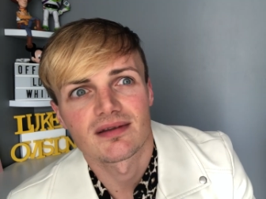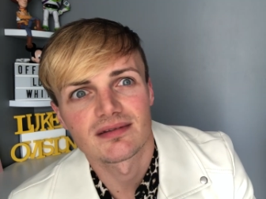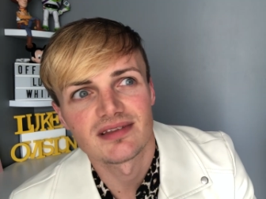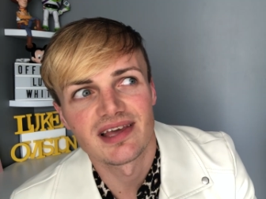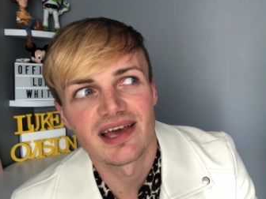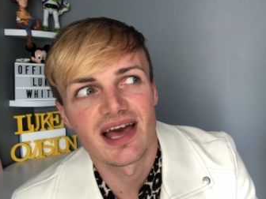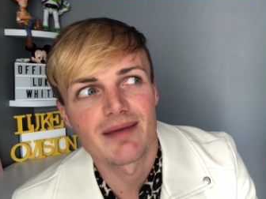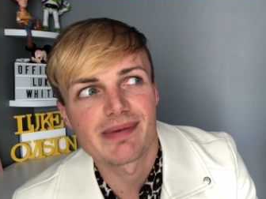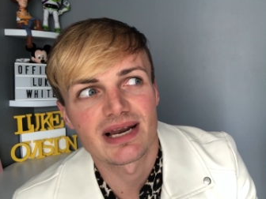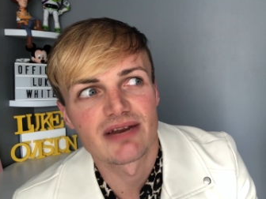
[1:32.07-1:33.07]
yeah,
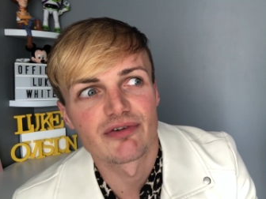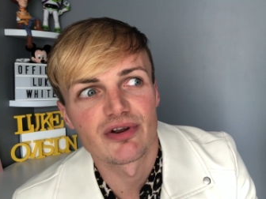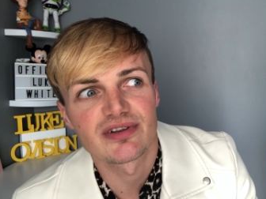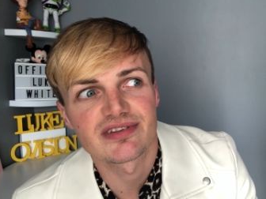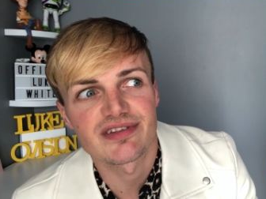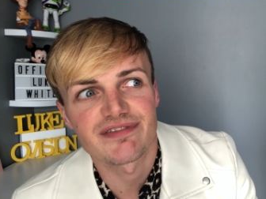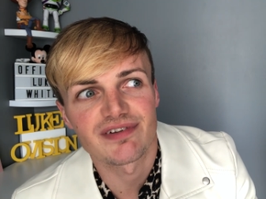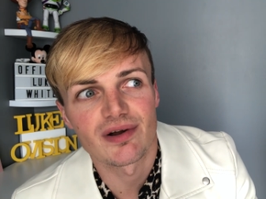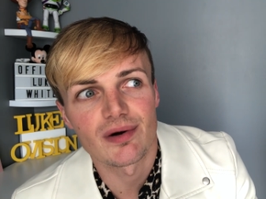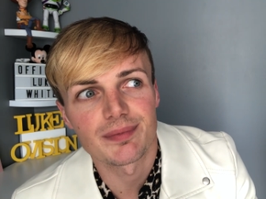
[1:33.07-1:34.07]
Belarus the
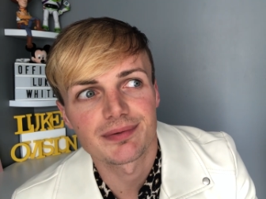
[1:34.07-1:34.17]
flop.